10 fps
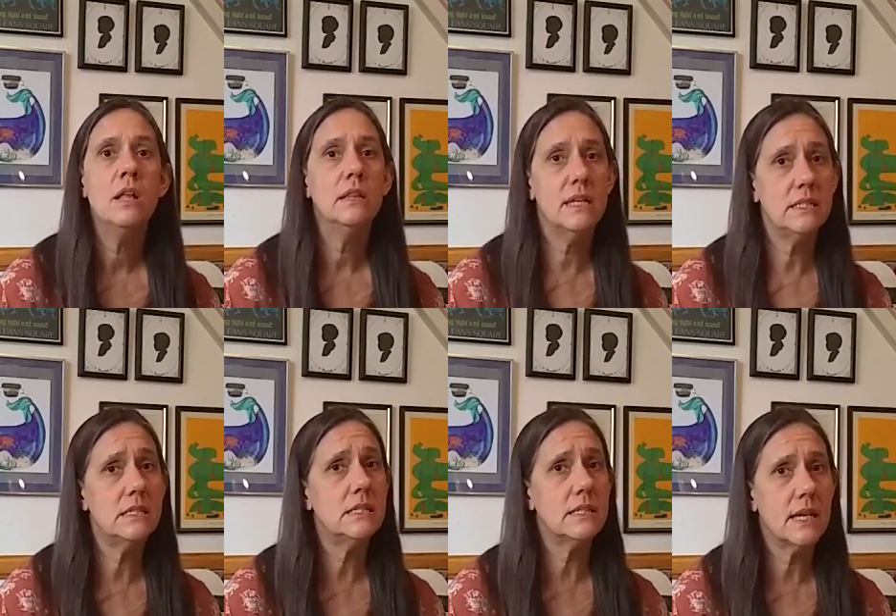let's
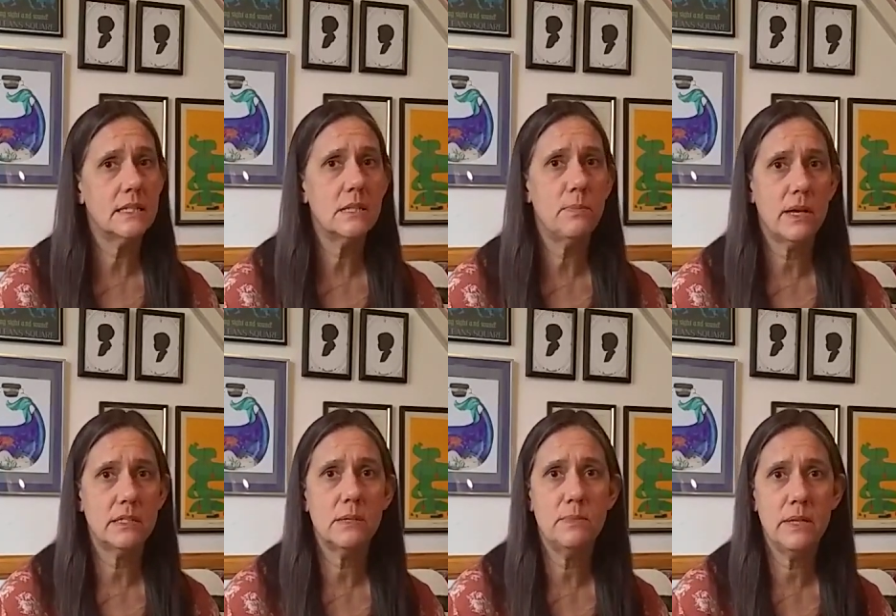discuss the
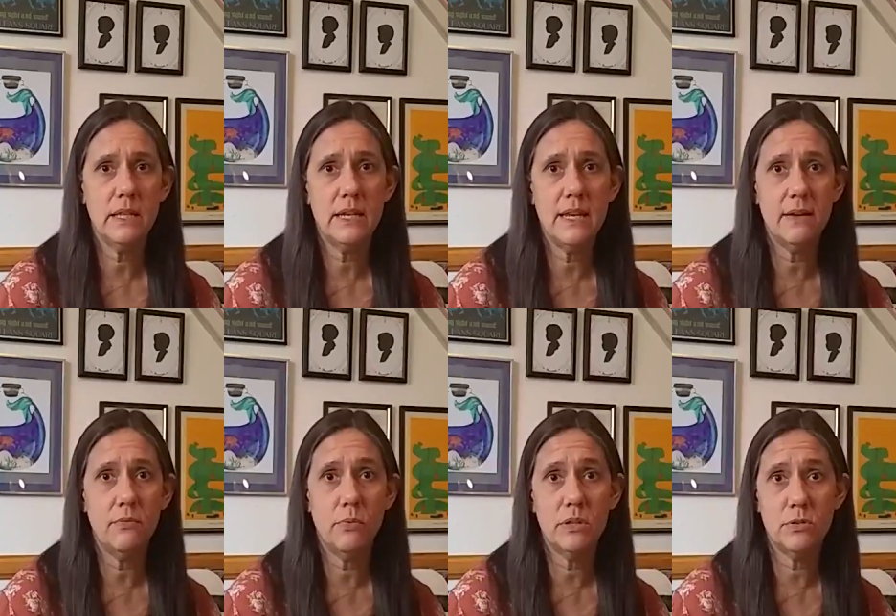possibility
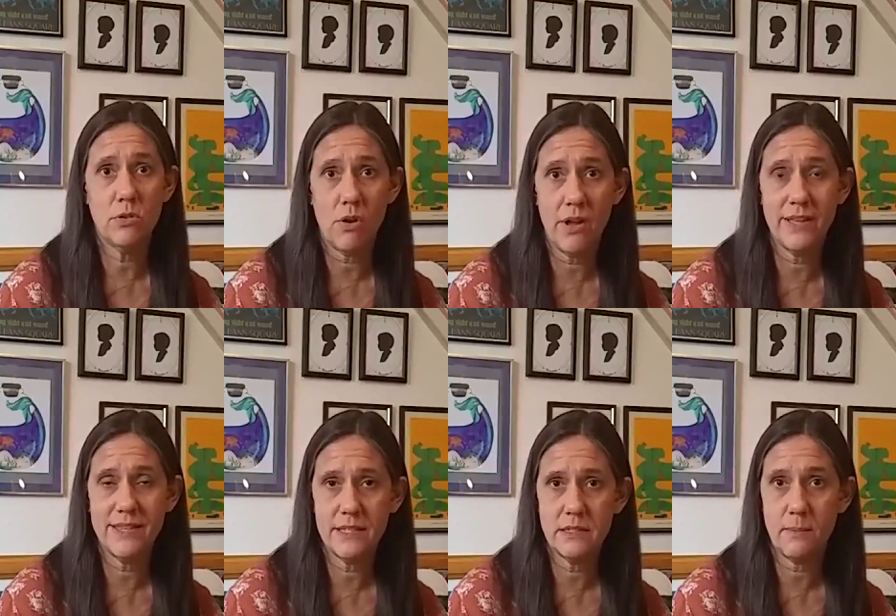of withdrawing
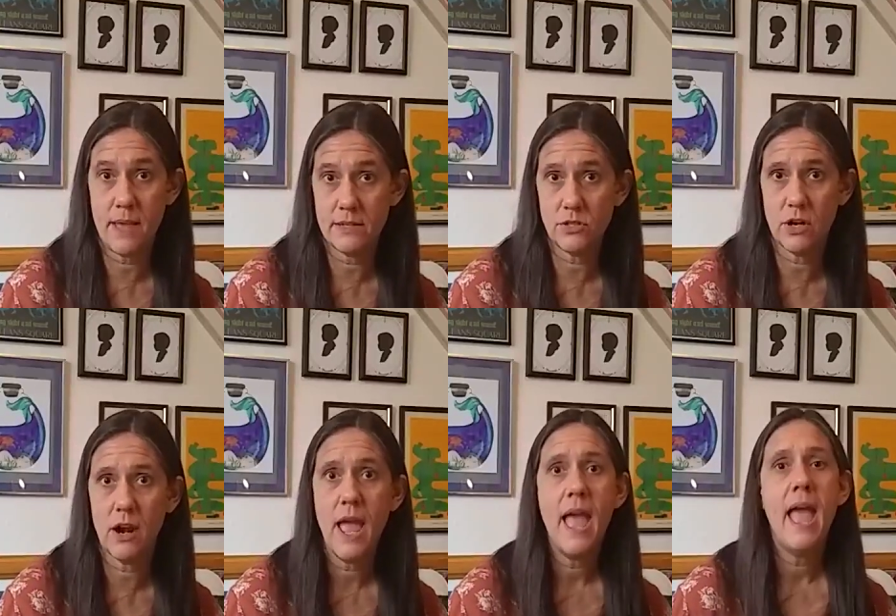this
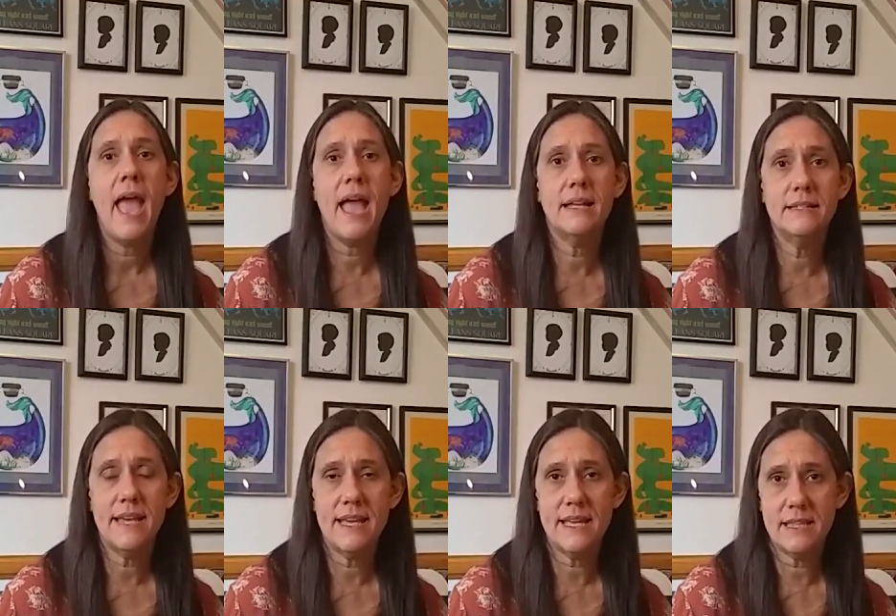semester and
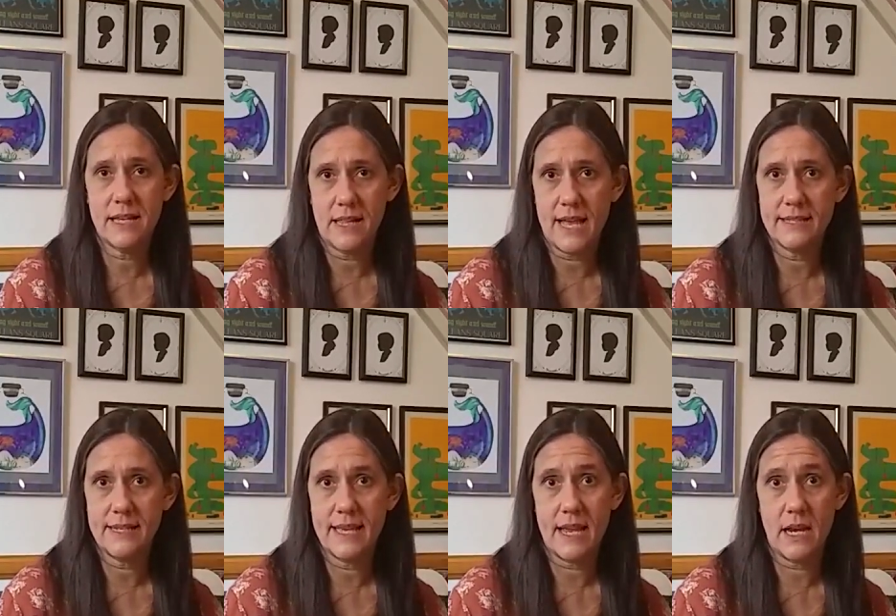taking the class
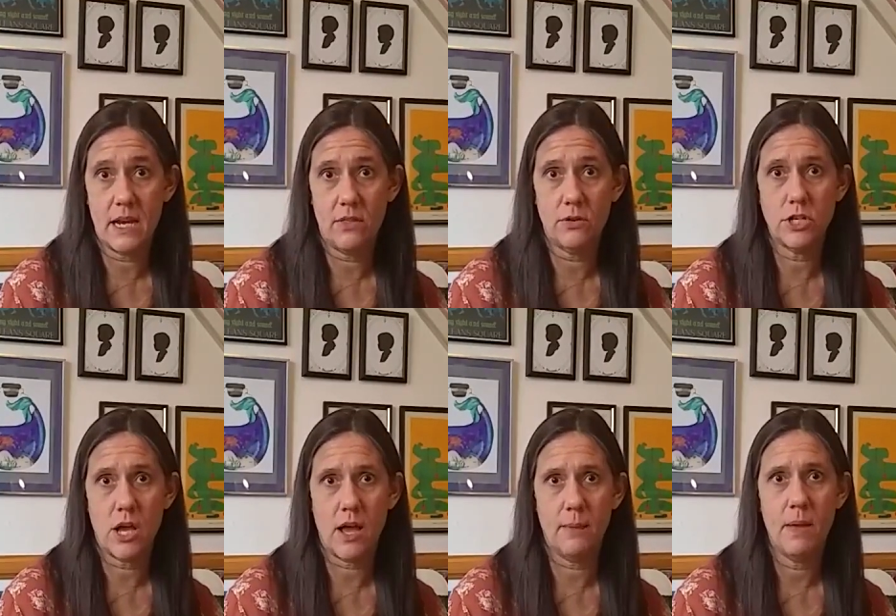again another
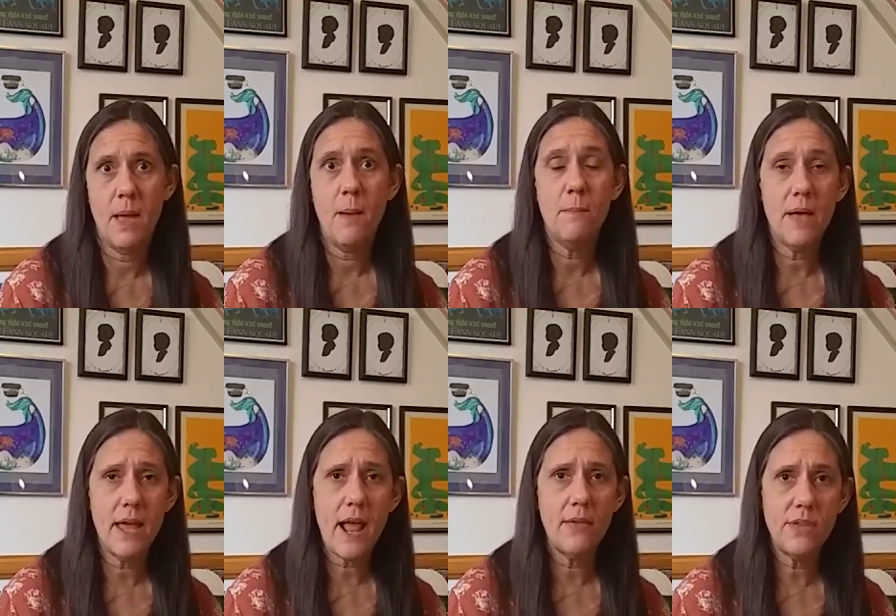time.
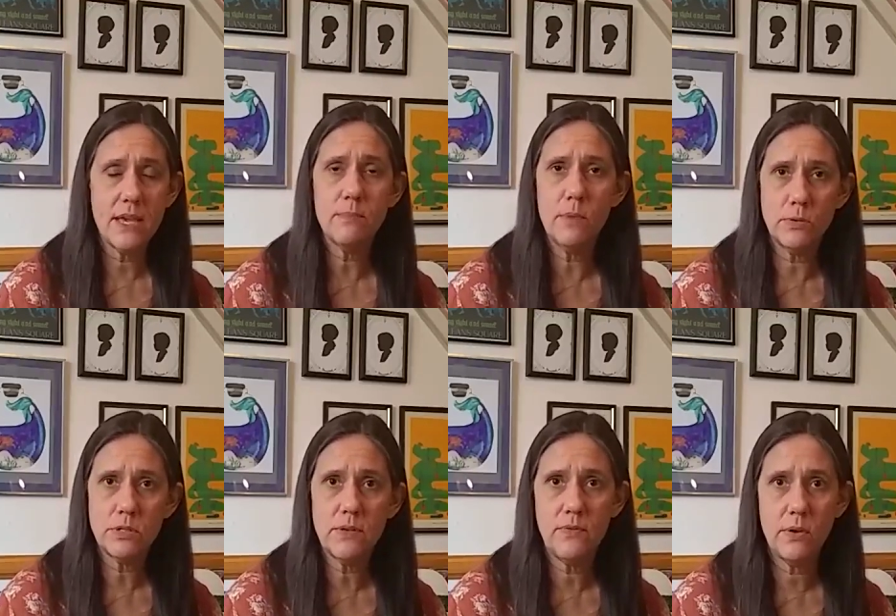But I think
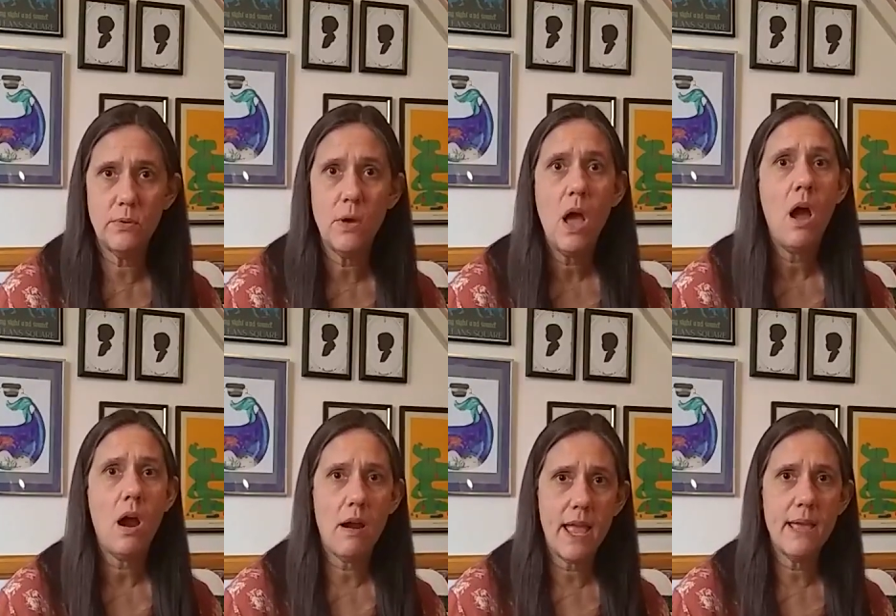most of you
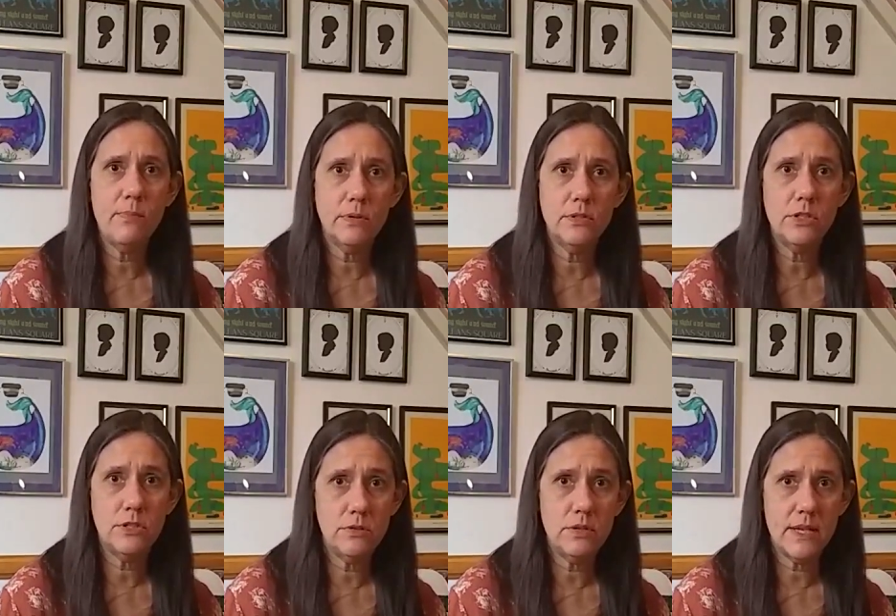are able to
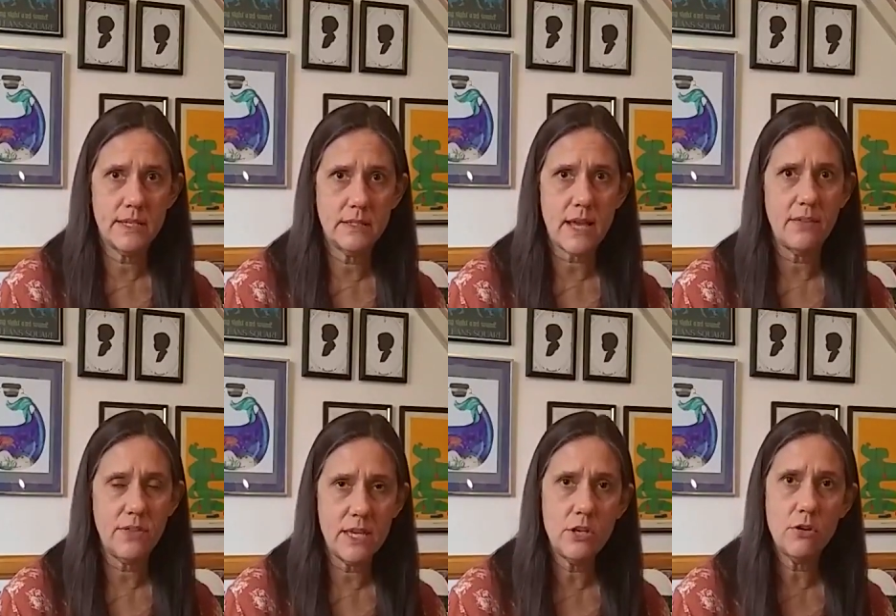do this. I
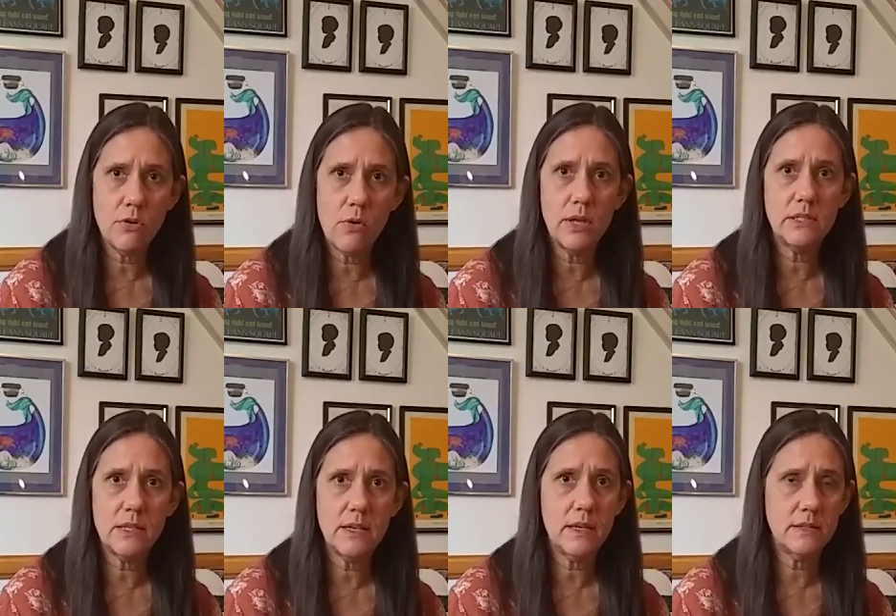think you're going
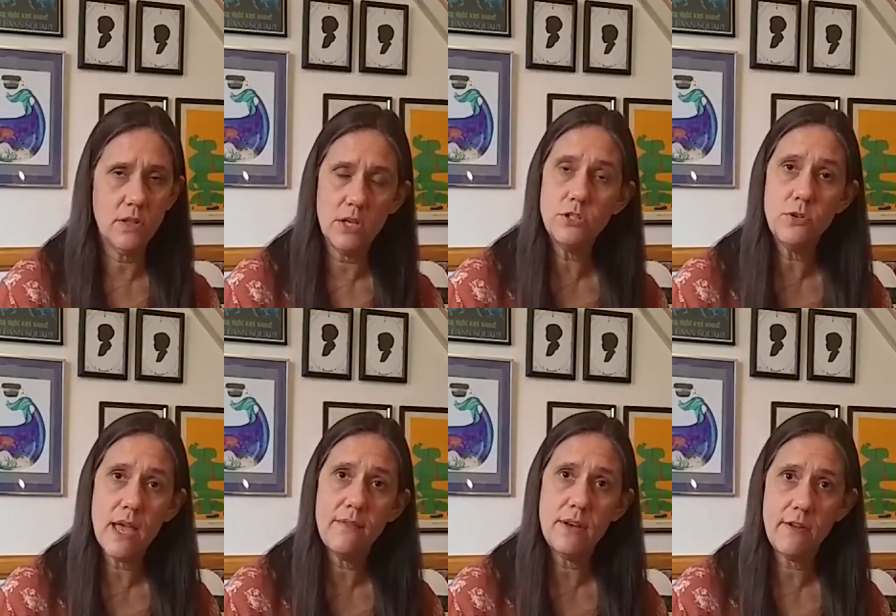to, as long as you
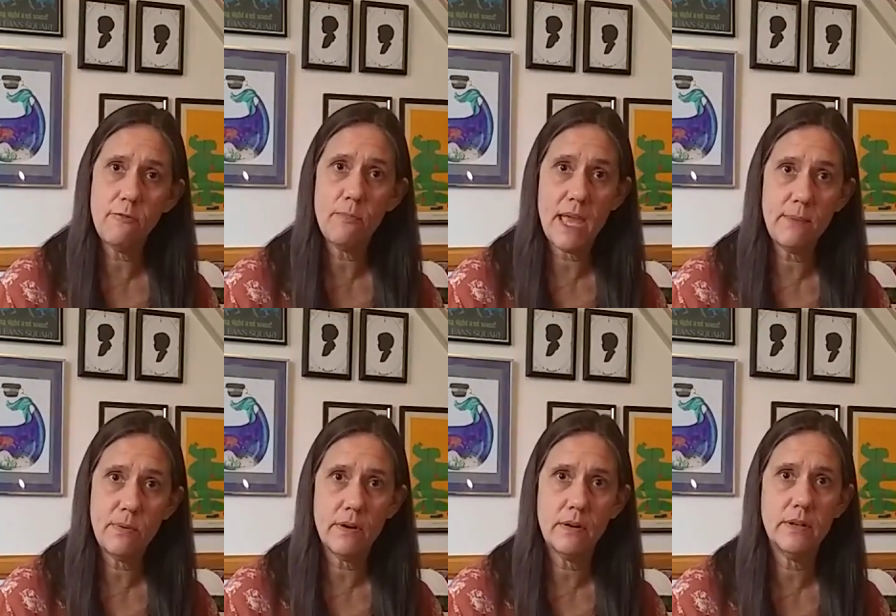have enough
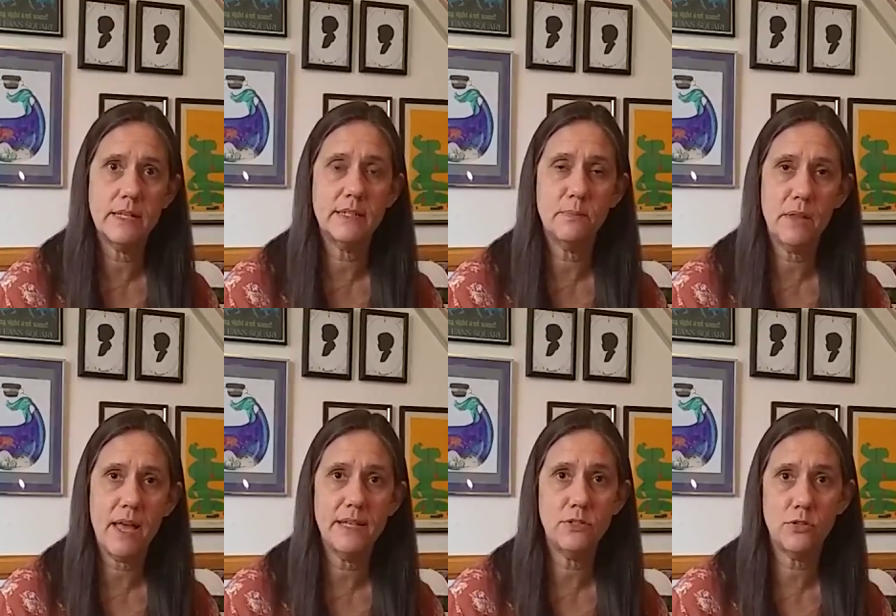paper and
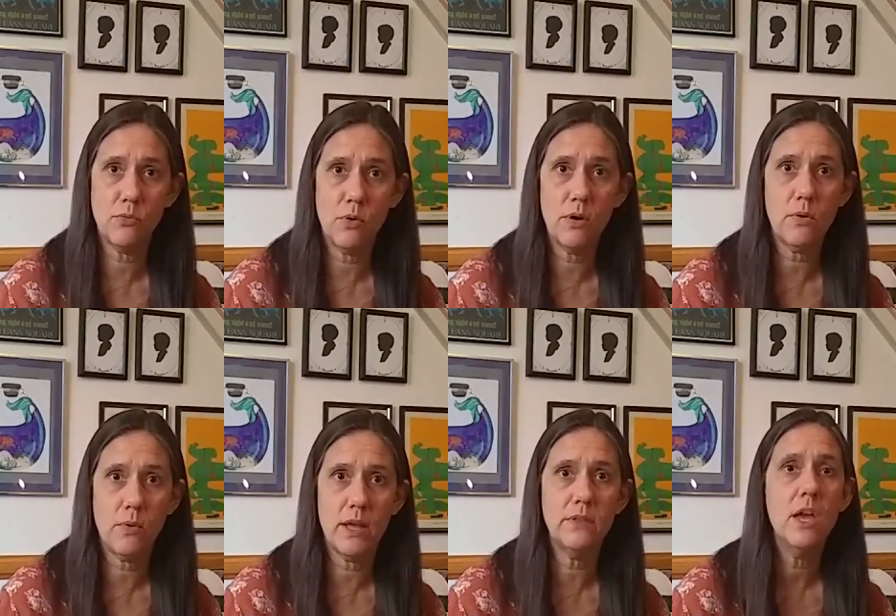supplies to work with,